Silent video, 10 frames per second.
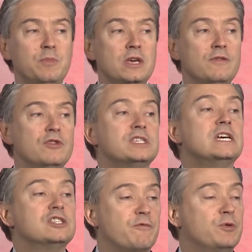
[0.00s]
me give you a
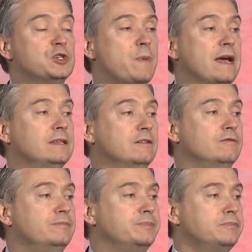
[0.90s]
sense of
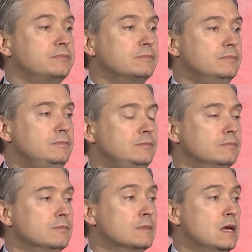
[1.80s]
perspective.
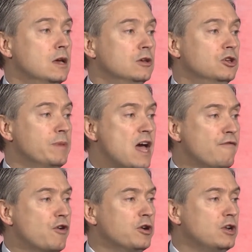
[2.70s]
You may
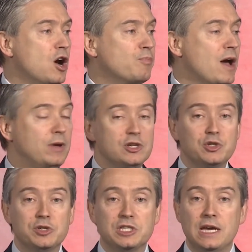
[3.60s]
have heard our Prime
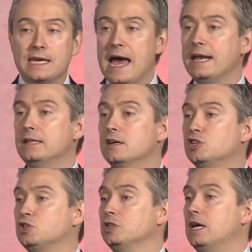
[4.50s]
Minister say Canada
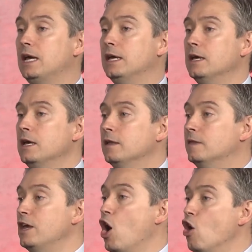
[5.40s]
is today
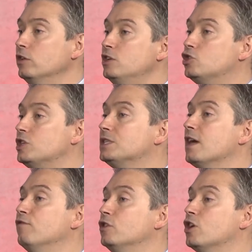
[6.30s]
the only
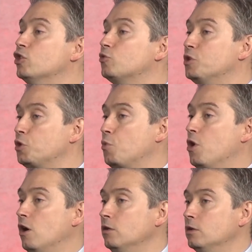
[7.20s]
G7 country in the
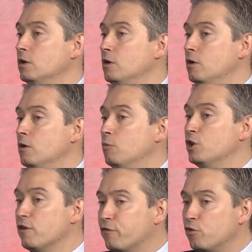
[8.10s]
world
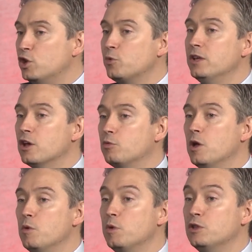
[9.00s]
with a free trade
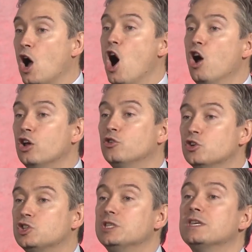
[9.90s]
agreement with all
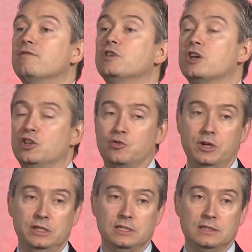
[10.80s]
other G7
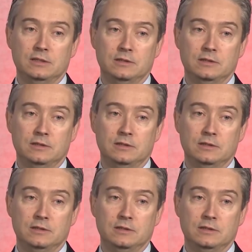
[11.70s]
countries.